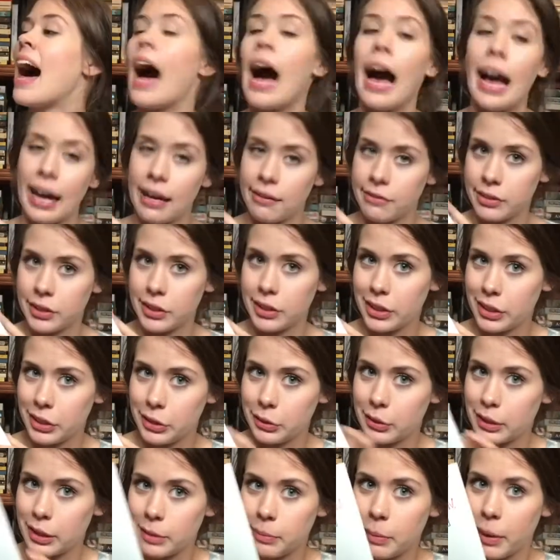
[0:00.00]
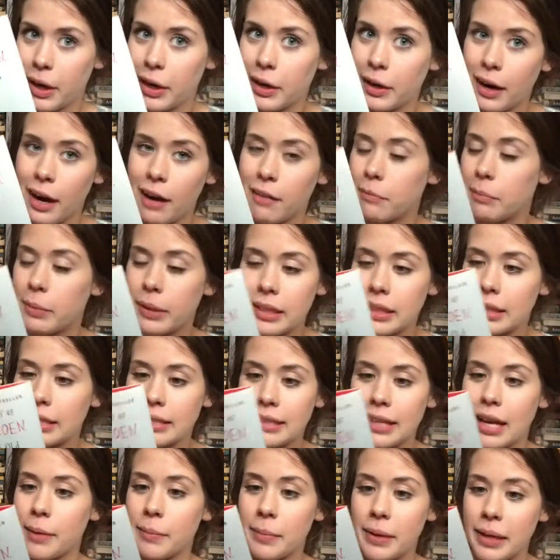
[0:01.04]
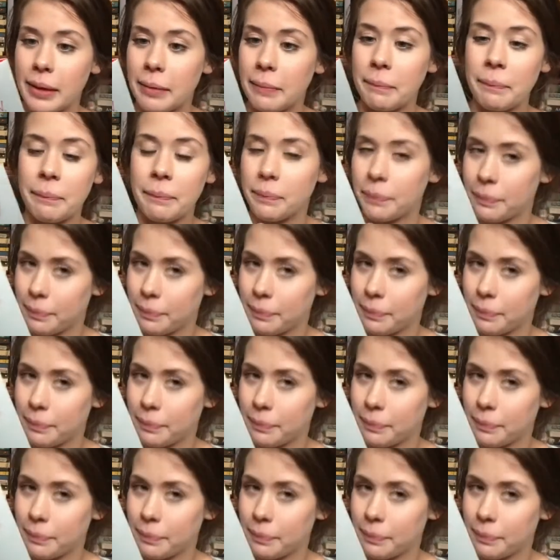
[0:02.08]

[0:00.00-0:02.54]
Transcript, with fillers: I have to read you this paragraph because, I mean,